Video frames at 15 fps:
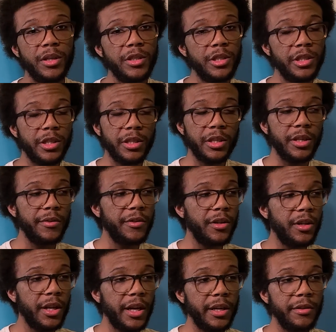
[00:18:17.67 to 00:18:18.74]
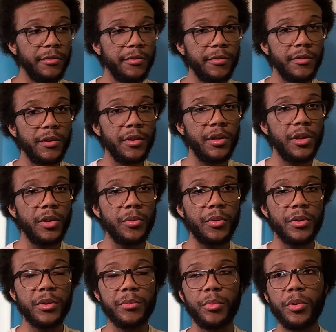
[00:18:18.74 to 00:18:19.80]
She's just living her life
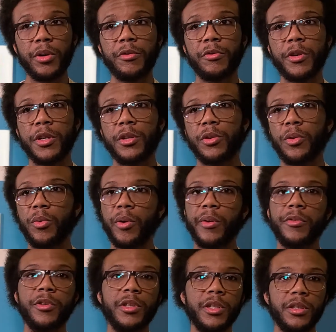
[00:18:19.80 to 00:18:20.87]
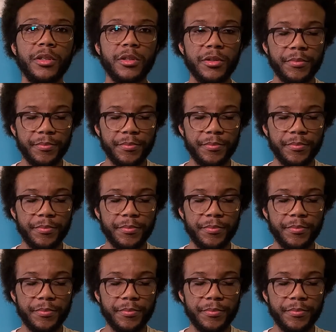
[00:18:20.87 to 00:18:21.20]
with her boyfriend, or whoever it is.